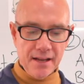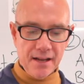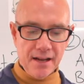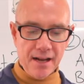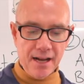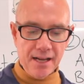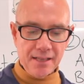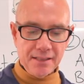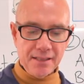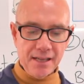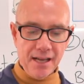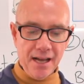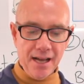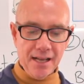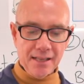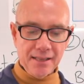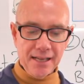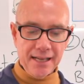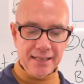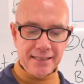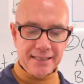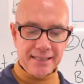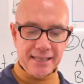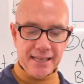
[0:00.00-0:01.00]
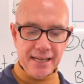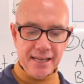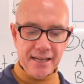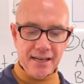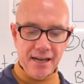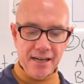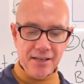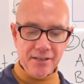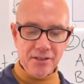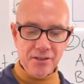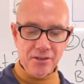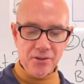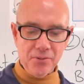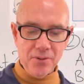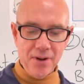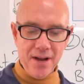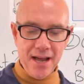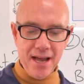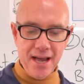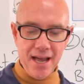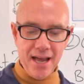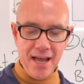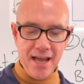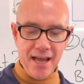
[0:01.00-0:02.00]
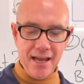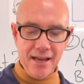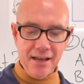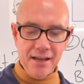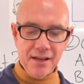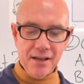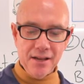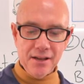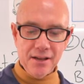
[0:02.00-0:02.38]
Azza, let's get underway